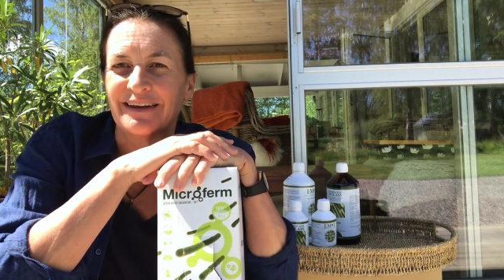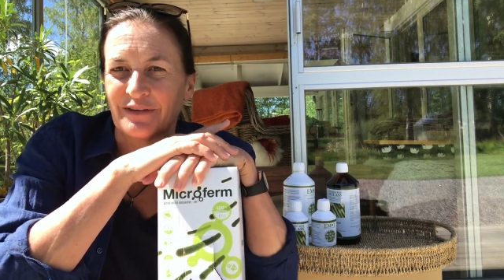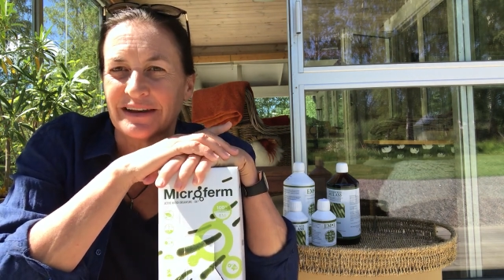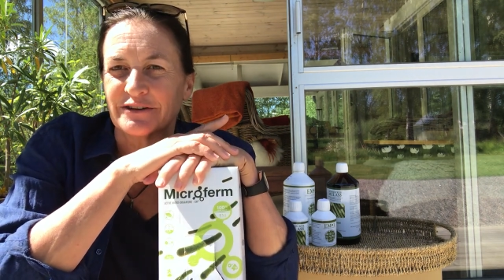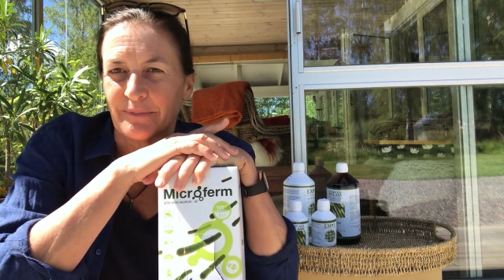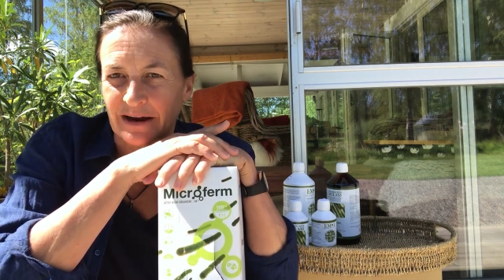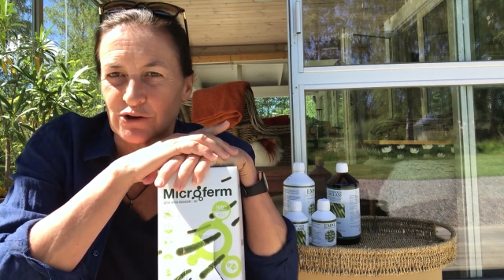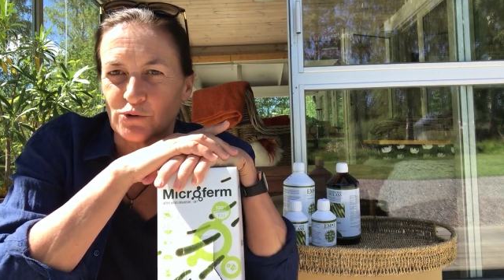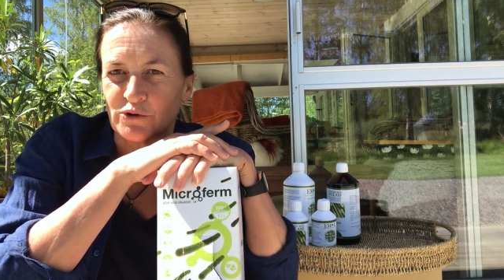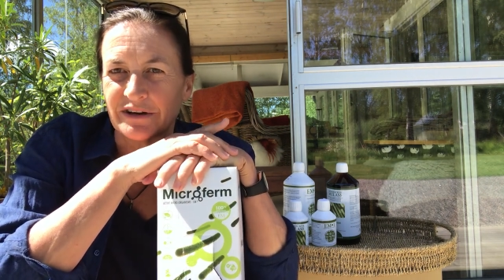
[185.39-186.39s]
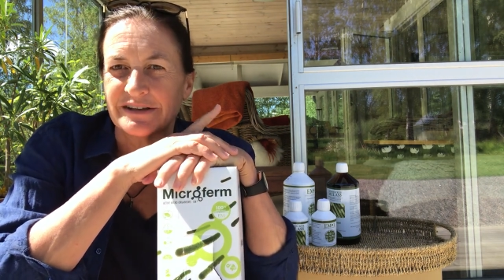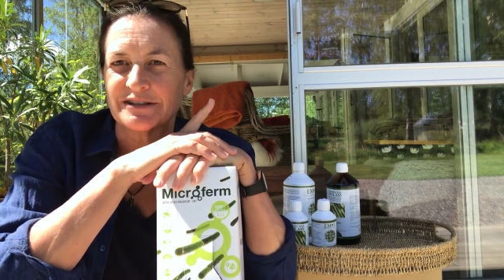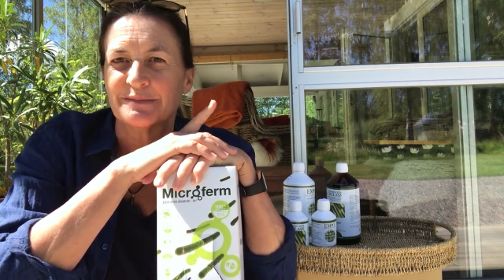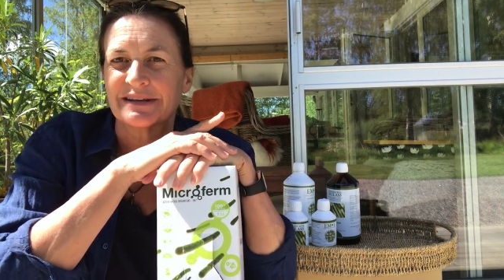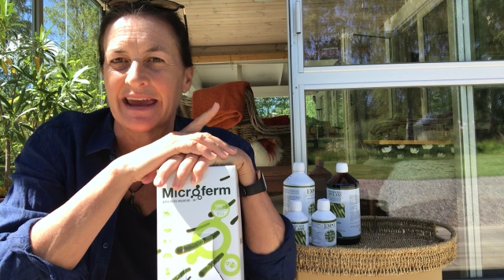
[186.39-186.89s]
Effective
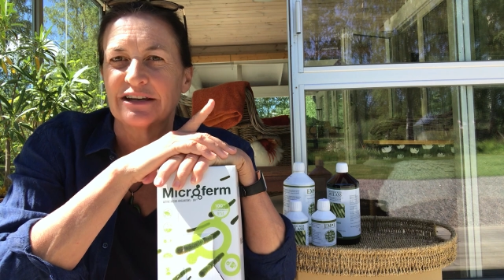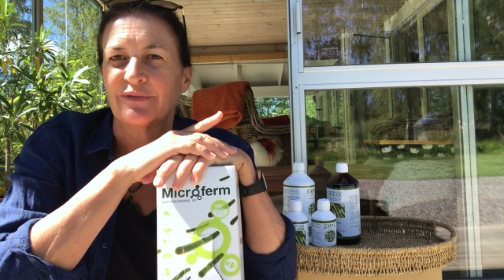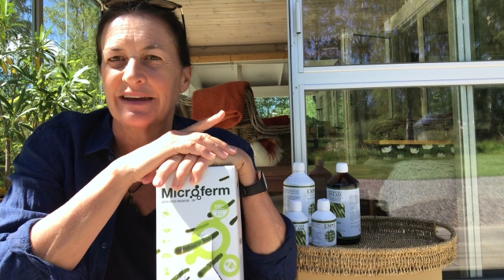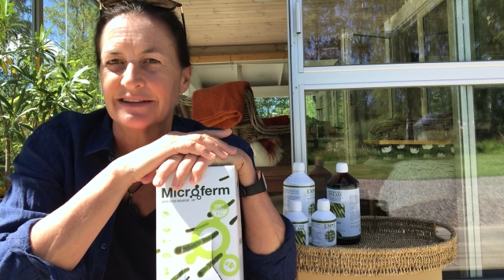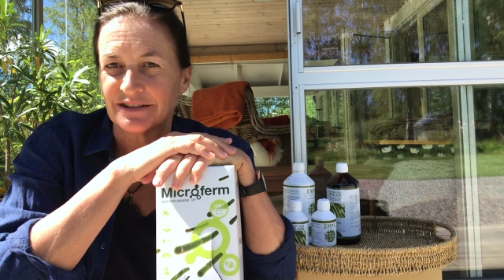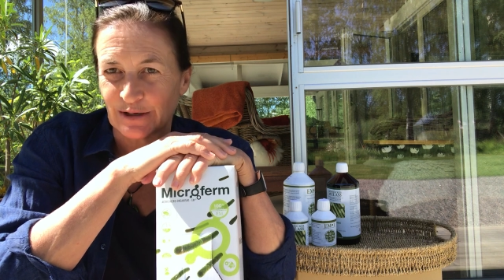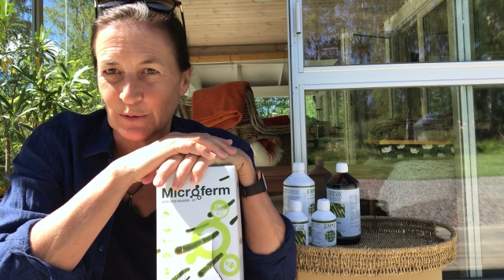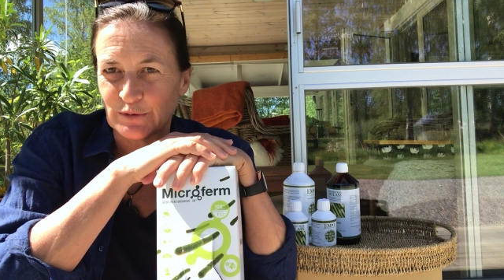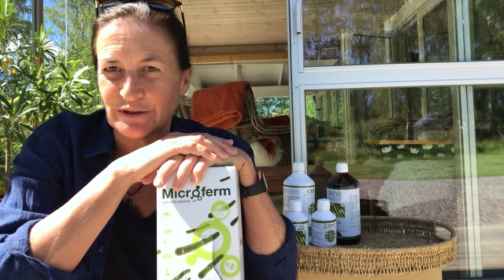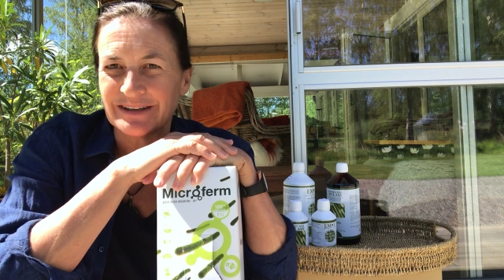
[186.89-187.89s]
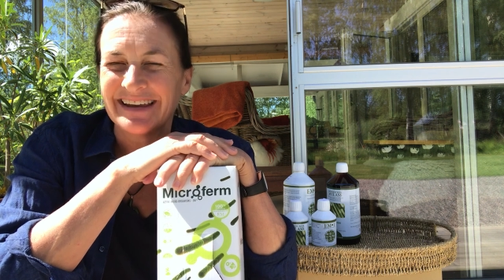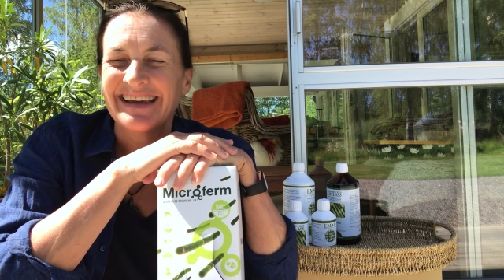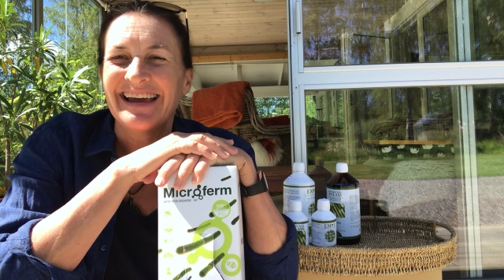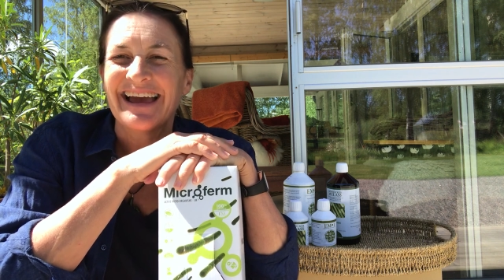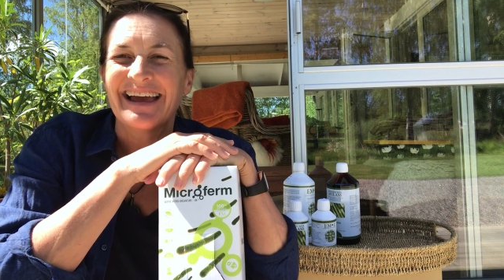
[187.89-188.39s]
Microorganisms Activated Solution,
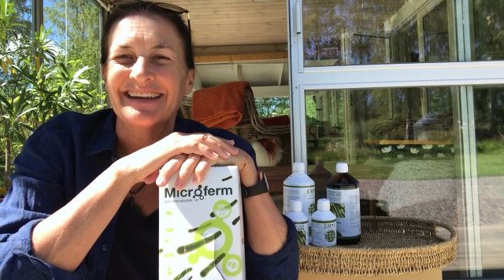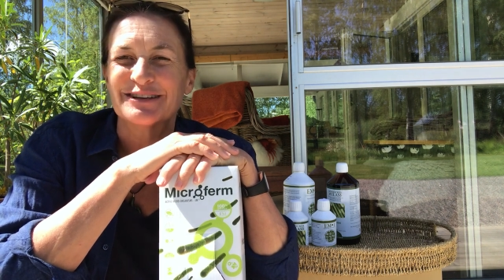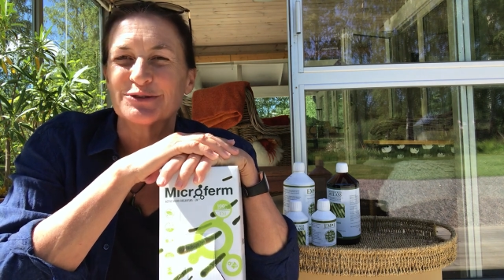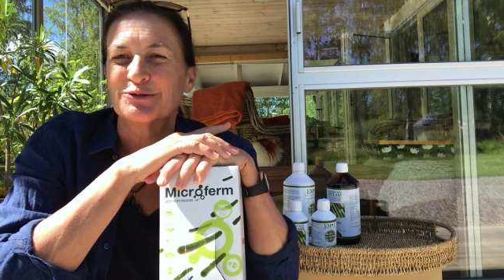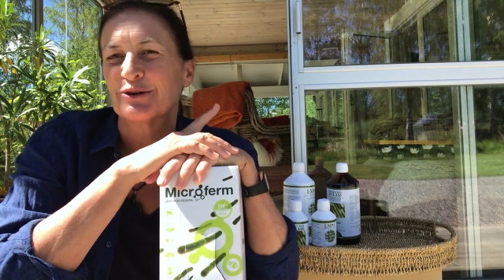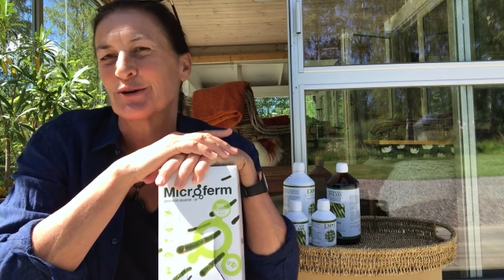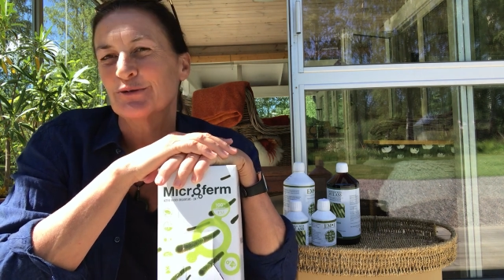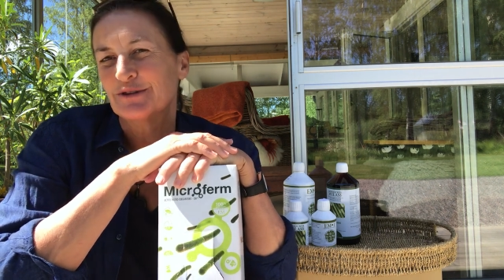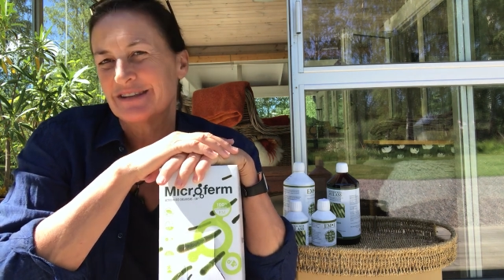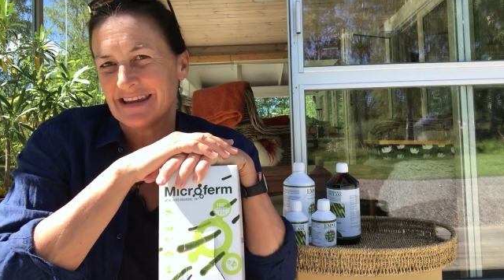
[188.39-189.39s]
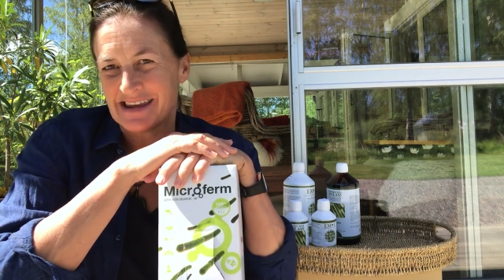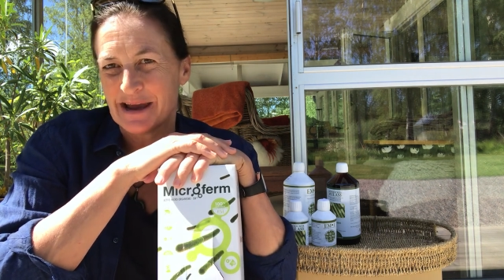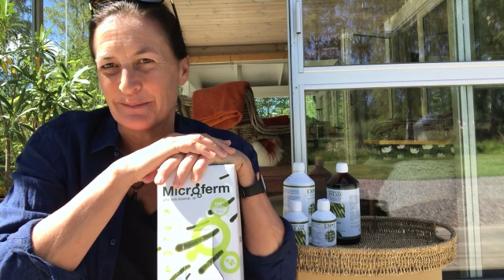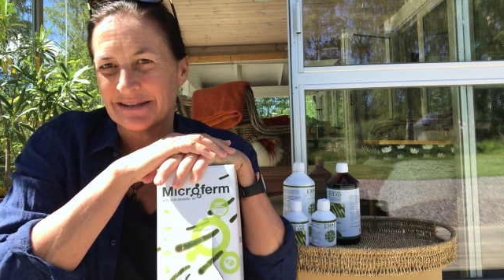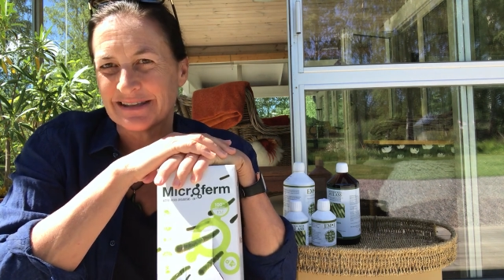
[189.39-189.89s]
and it's also called
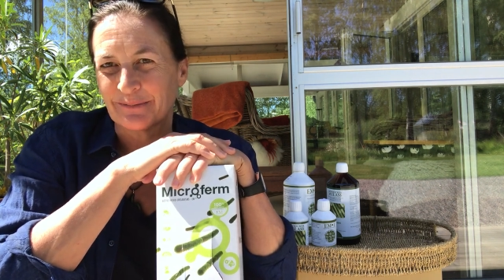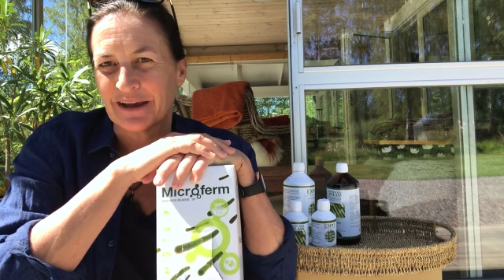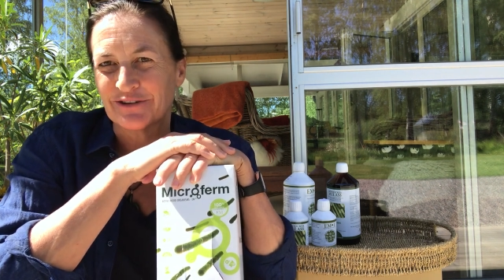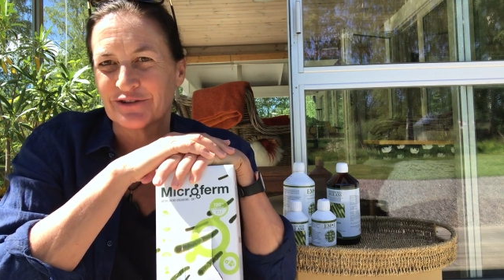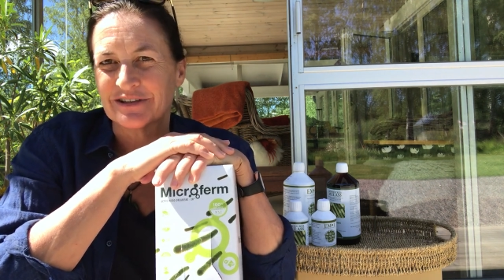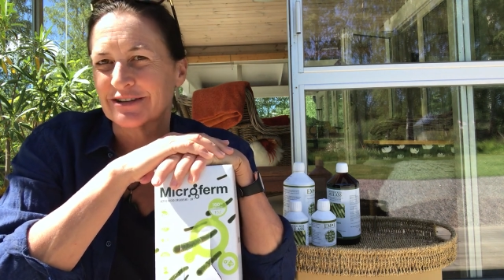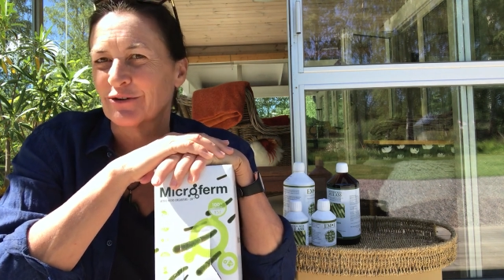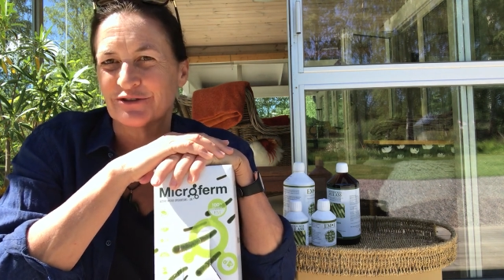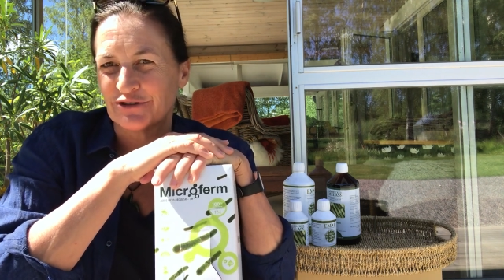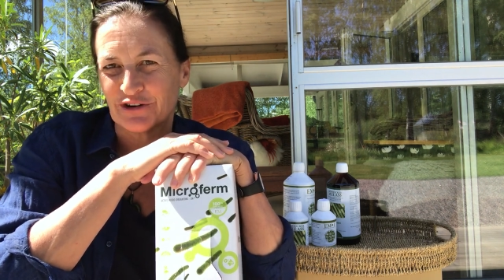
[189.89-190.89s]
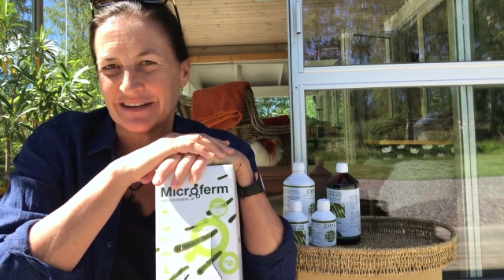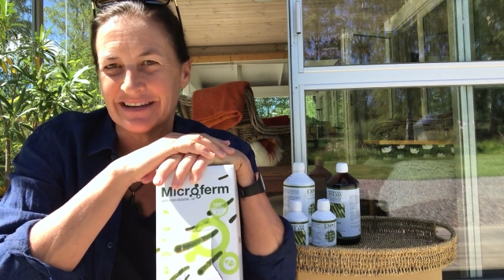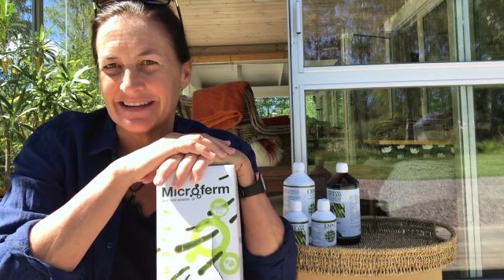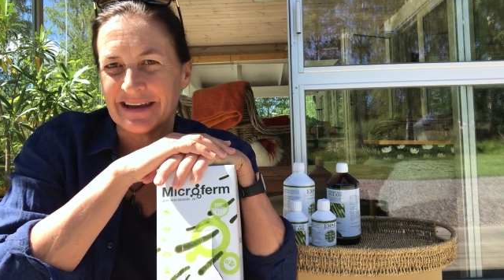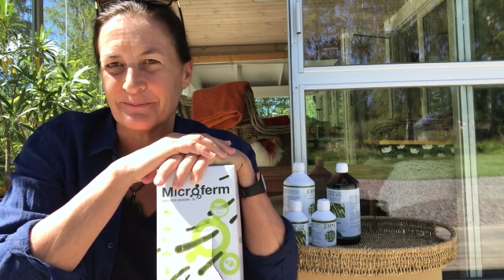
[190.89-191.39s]
CEM in some countries,
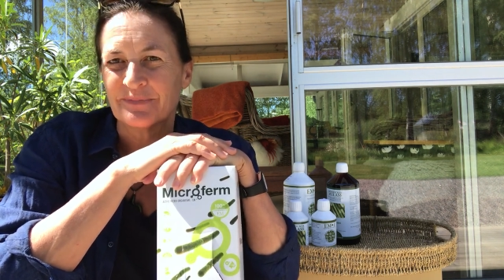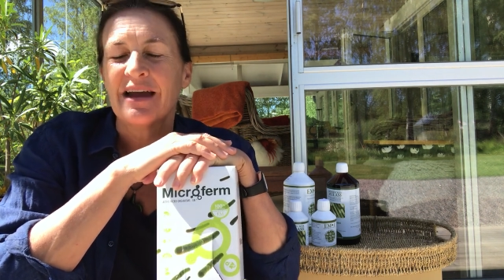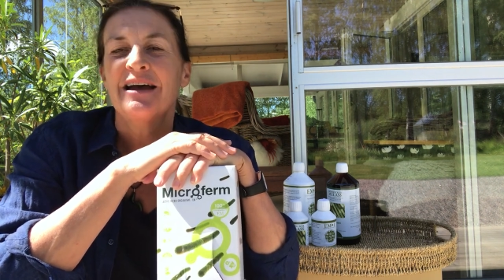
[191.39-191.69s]
Concentrated EM.